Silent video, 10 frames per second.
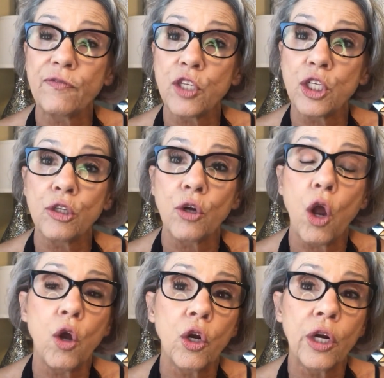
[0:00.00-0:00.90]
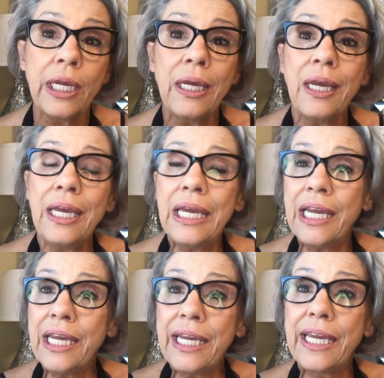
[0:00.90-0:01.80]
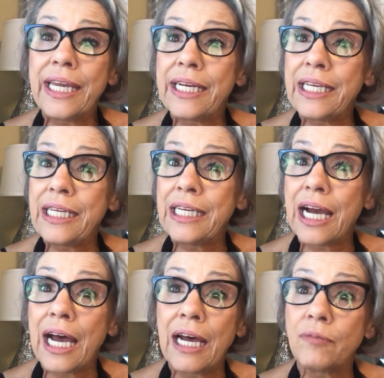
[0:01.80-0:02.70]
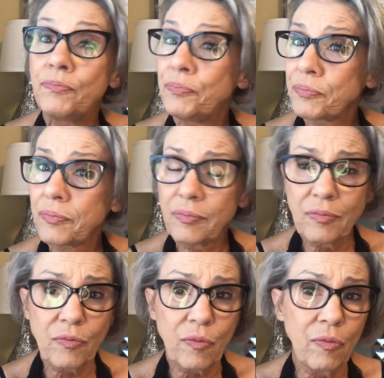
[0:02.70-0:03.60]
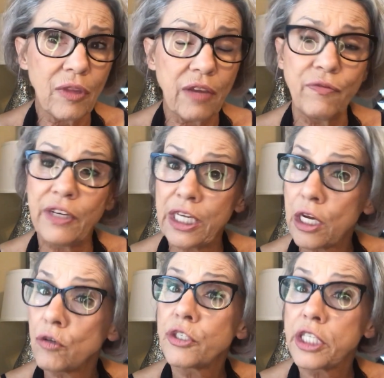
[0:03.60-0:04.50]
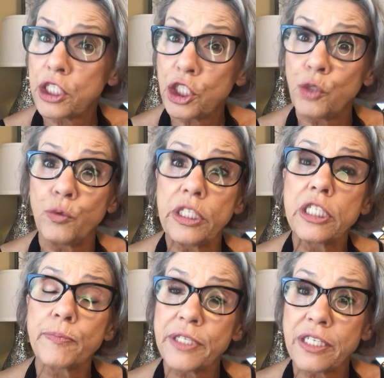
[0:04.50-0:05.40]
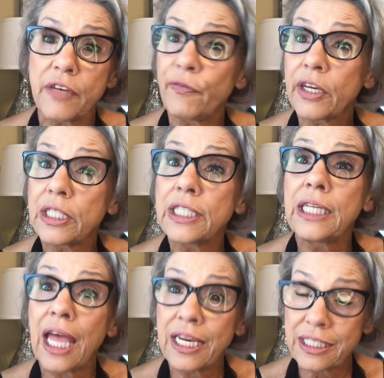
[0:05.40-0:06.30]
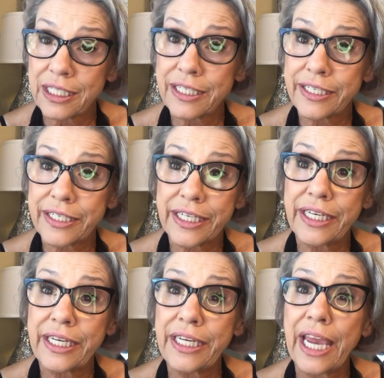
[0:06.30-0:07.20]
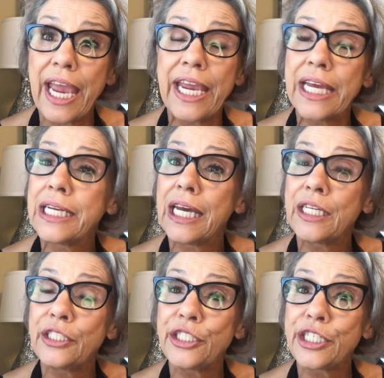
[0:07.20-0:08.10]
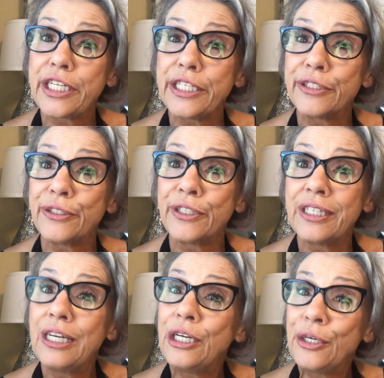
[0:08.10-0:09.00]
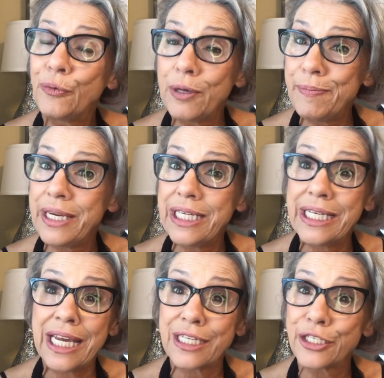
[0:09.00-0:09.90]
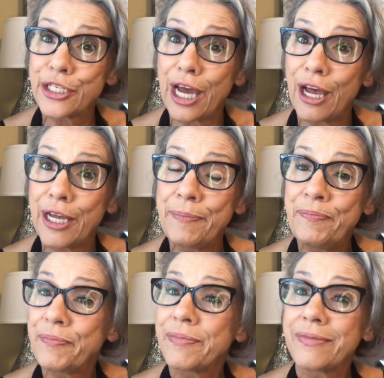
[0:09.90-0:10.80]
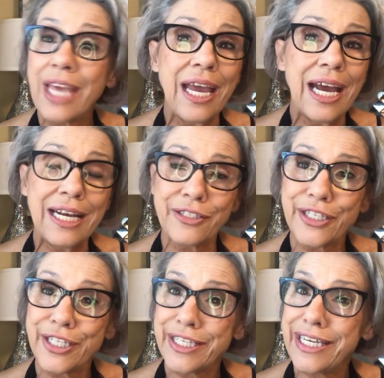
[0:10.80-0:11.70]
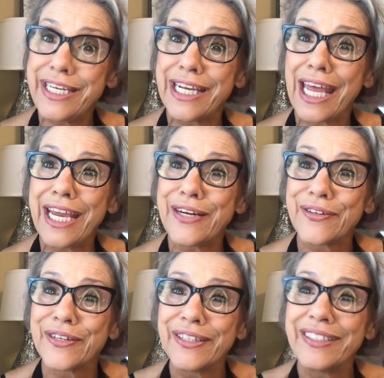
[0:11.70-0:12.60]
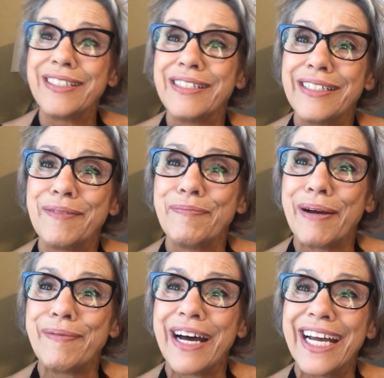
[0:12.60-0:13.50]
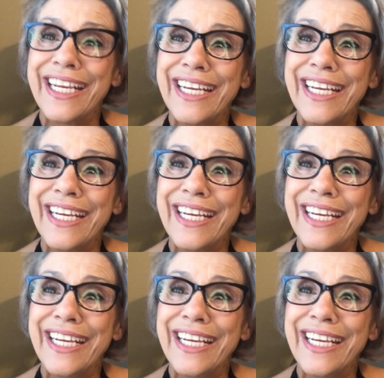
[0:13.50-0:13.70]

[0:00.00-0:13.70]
if there are any videos that you would specifically like to see, and until we meet next time, I'll see you later. Bye-bye.